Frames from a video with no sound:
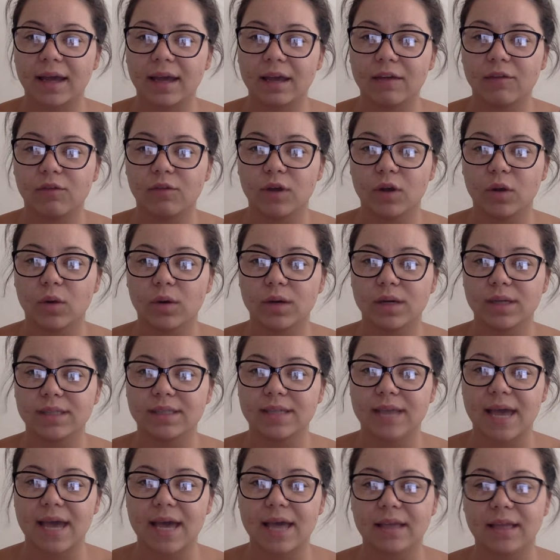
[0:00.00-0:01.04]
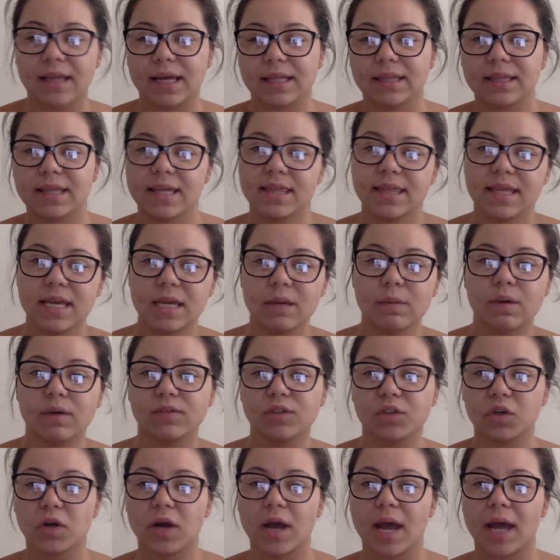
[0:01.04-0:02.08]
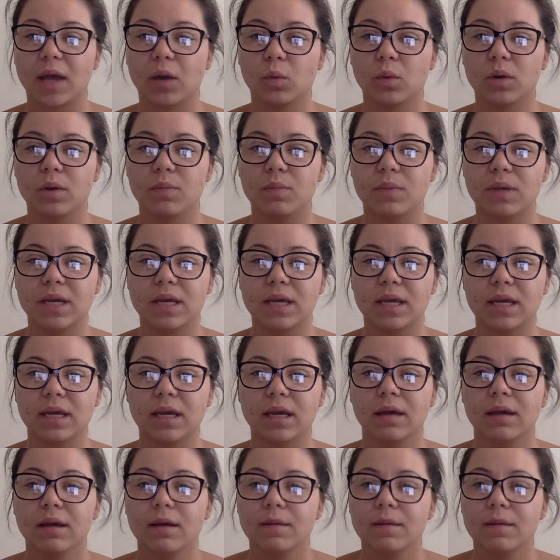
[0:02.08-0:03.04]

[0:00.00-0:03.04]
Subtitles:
if we were to say like the theme of Shrek would be